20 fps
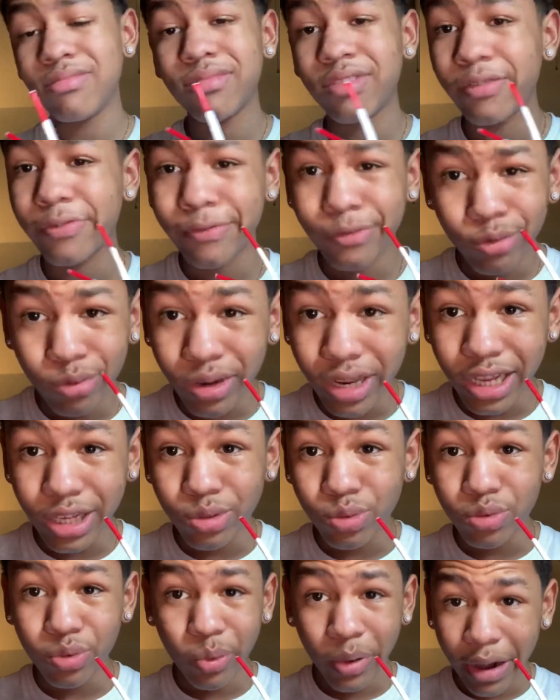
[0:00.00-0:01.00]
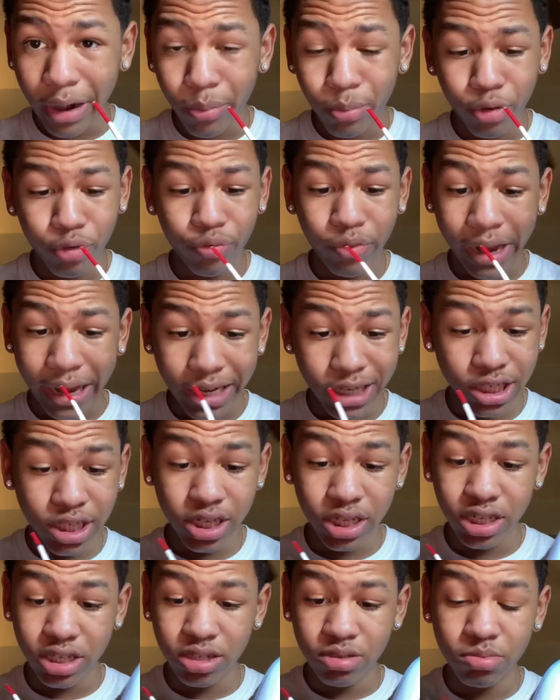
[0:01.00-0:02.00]
few niggas would wear them with red
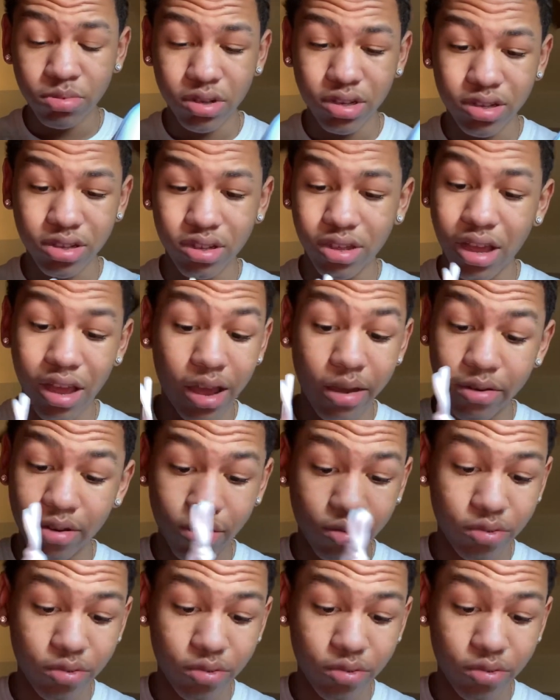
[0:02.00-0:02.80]
jeans, but I know